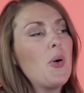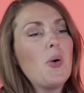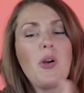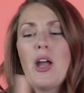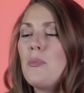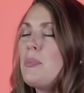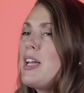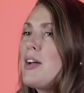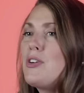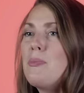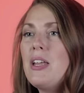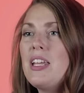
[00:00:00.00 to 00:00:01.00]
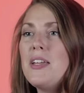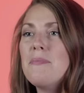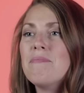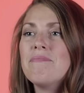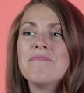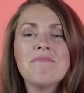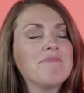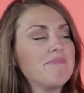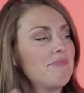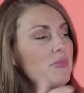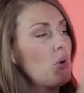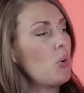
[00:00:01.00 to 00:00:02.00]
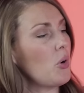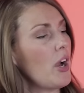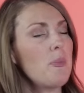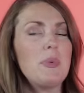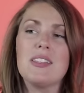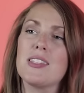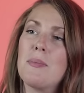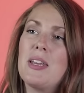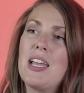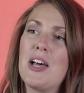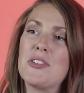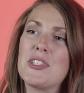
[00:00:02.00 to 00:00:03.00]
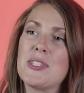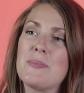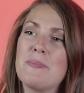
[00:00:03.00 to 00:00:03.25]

or helping everybody, or helping somebody else?